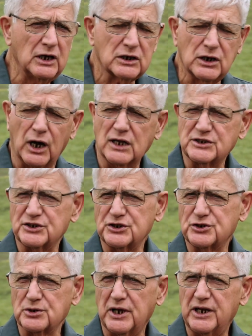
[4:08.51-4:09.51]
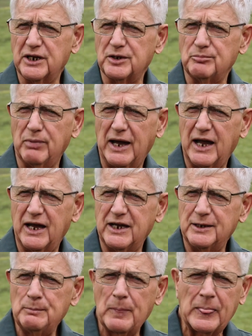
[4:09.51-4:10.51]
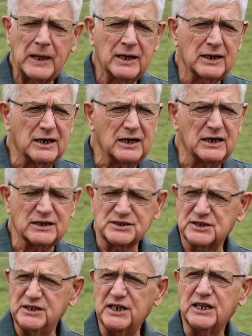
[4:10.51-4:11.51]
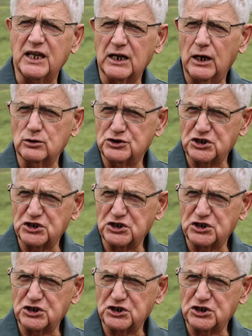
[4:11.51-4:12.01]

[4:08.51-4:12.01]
concentrated by uh, seeking out